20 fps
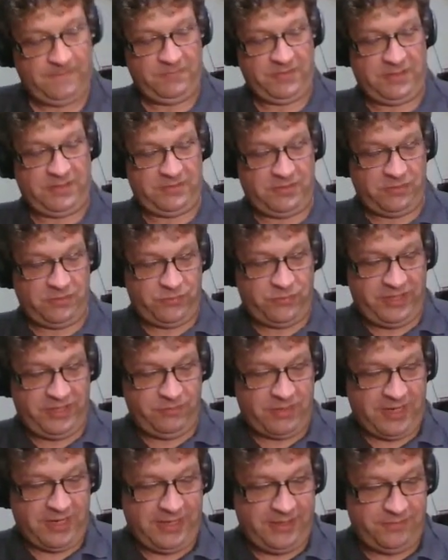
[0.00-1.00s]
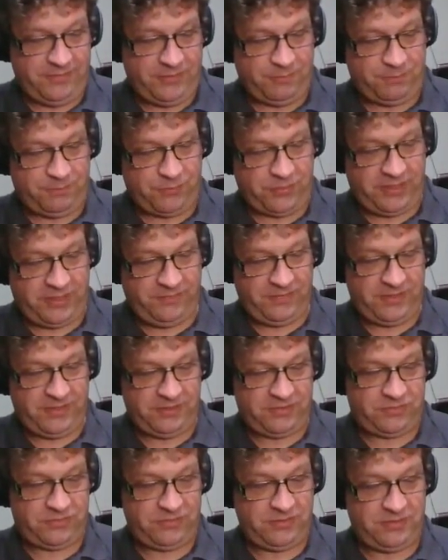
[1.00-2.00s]
This is a rewrite of the
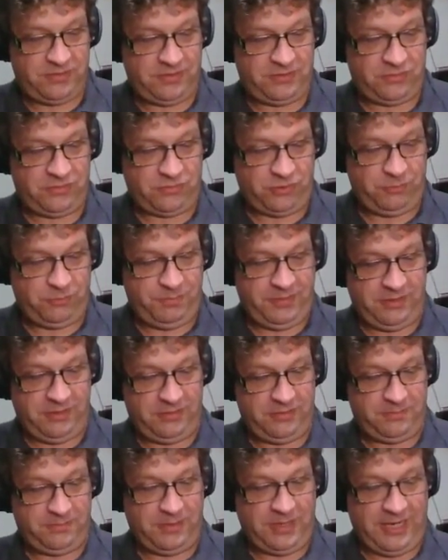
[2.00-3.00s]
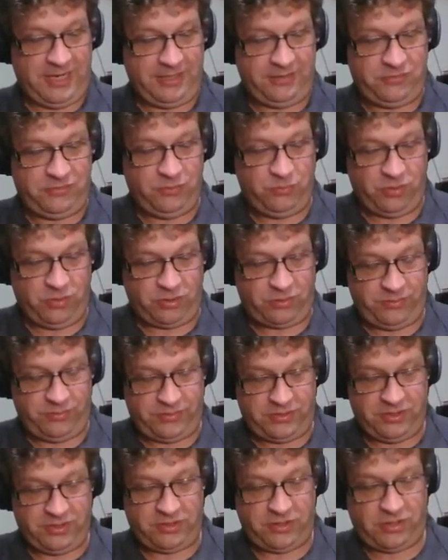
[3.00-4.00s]
previous grouping by to work
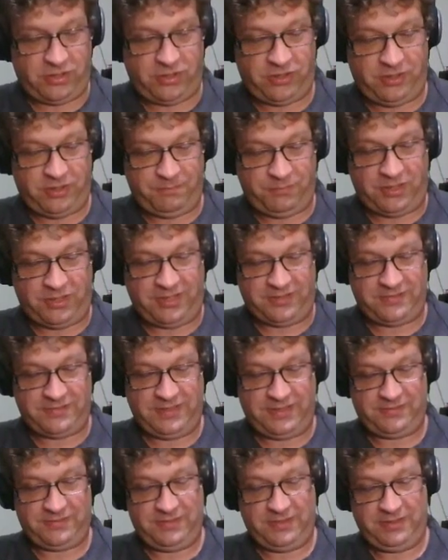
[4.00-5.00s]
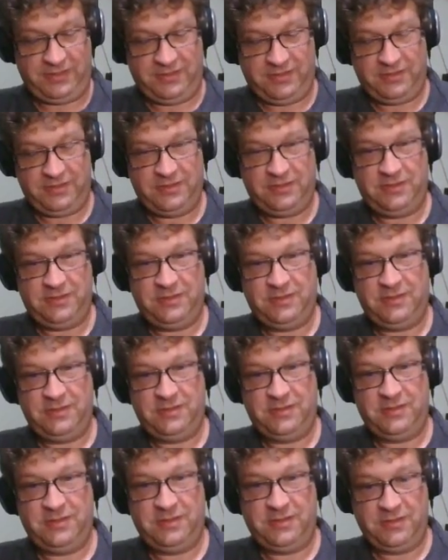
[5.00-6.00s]
with concurrent processing.
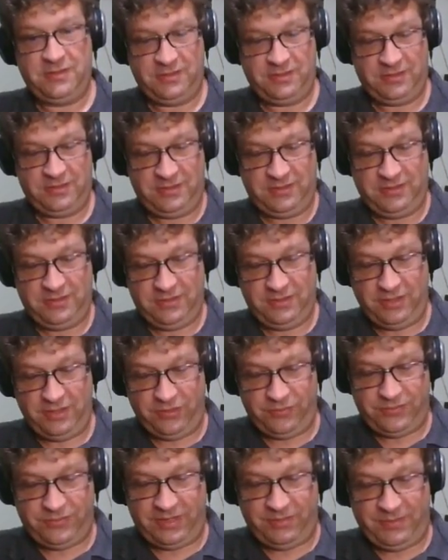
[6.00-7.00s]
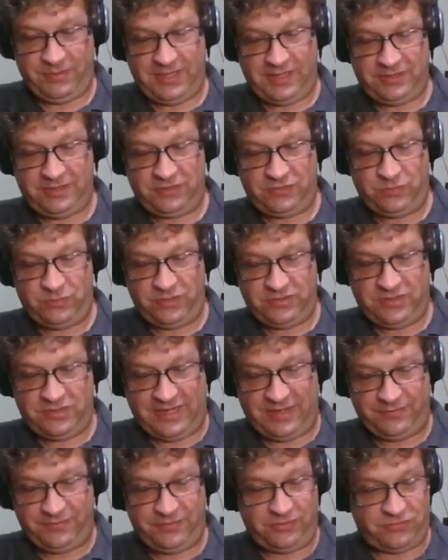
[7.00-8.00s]
Note that we had to switch
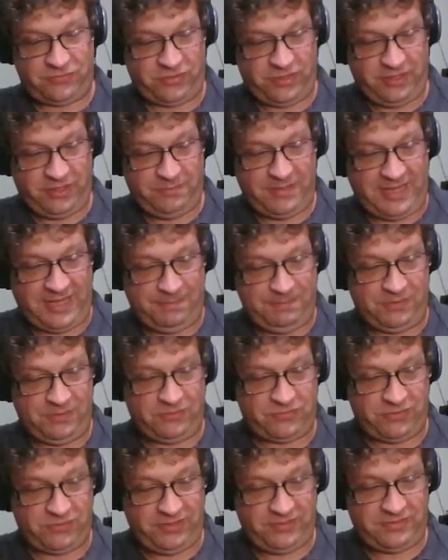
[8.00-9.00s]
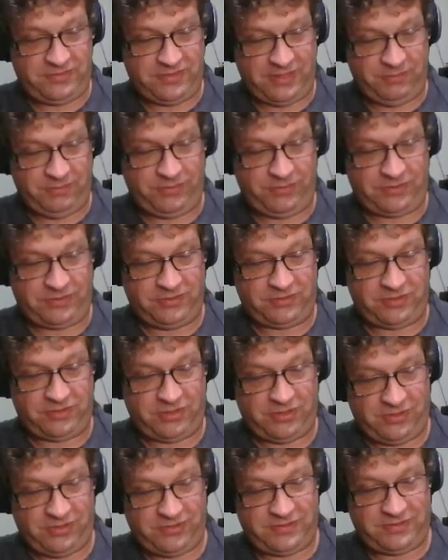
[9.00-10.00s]
out the tree map and tree set with
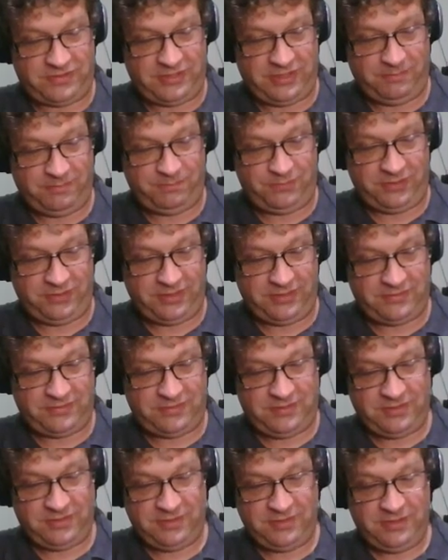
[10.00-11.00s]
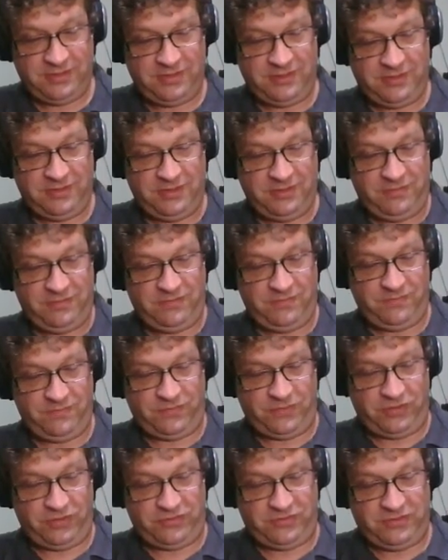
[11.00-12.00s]
concurrent skip list
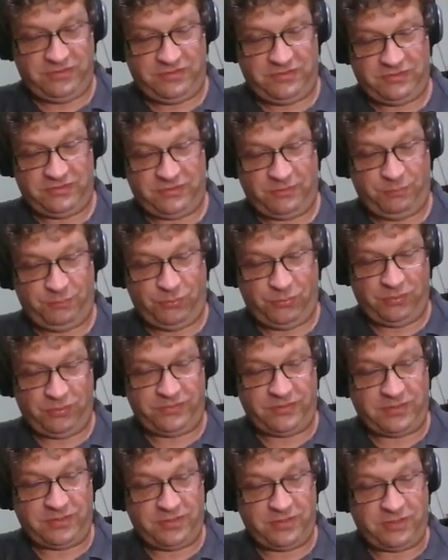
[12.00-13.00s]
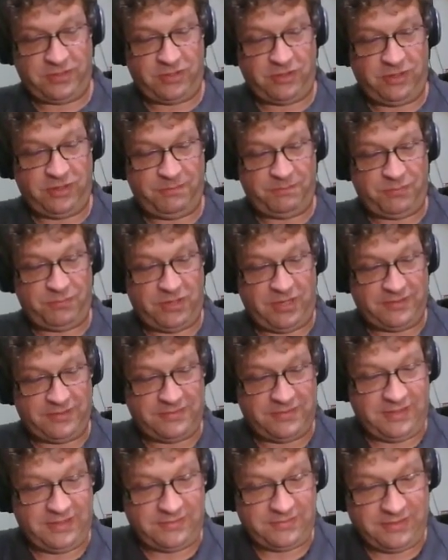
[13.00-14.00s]
versions to support the concurrent
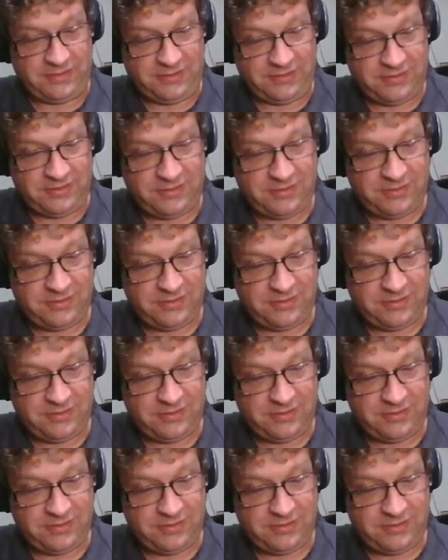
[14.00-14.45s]
processing.